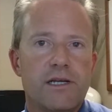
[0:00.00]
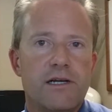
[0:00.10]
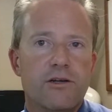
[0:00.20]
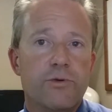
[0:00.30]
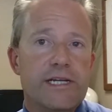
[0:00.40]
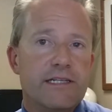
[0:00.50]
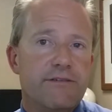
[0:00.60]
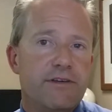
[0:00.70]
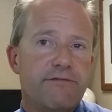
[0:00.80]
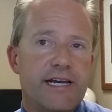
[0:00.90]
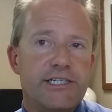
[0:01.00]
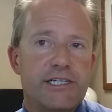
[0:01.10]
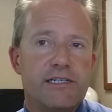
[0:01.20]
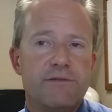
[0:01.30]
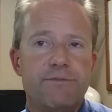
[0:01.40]
Uh, green leafy
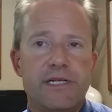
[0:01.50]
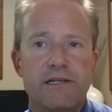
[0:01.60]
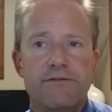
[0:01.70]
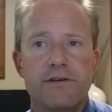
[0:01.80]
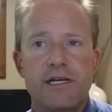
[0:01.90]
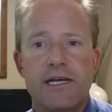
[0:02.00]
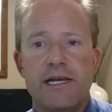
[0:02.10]
veggies, beef,